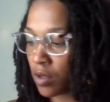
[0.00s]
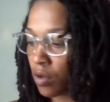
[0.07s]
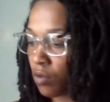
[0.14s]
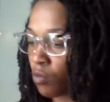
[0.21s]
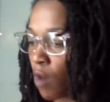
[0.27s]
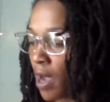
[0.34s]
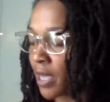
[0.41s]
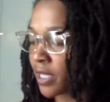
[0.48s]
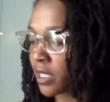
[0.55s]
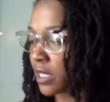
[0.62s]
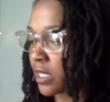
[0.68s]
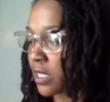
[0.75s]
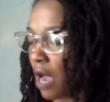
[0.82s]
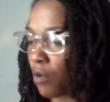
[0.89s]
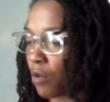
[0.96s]
Why is the
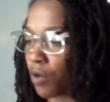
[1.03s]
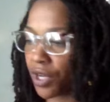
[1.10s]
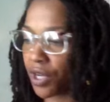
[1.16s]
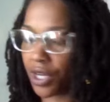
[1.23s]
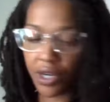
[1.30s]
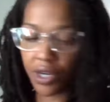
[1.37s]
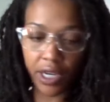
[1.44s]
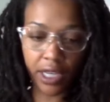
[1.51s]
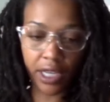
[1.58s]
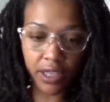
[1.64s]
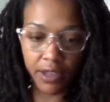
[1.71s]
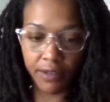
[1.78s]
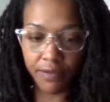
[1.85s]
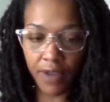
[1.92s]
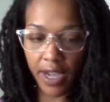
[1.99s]
tower here in
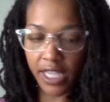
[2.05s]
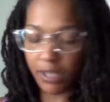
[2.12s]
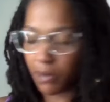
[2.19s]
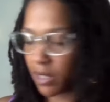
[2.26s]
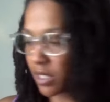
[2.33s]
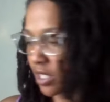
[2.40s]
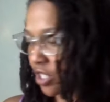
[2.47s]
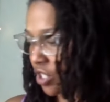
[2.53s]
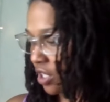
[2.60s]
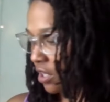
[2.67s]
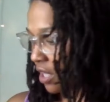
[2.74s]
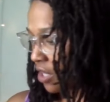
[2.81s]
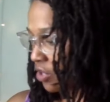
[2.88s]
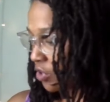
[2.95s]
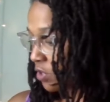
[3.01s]
the advice position?
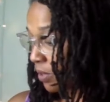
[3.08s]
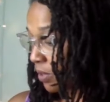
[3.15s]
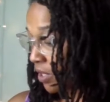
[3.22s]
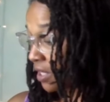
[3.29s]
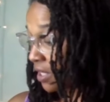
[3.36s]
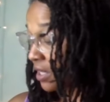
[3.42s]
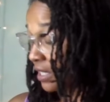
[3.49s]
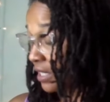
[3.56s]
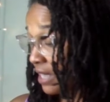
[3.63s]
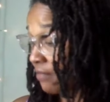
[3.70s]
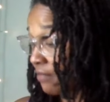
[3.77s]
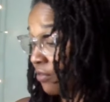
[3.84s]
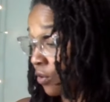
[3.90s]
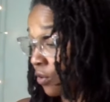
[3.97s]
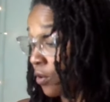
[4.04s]
Thank you, Spirit. The
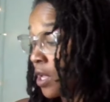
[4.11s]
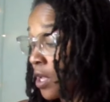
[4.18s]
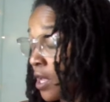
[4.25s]
devil.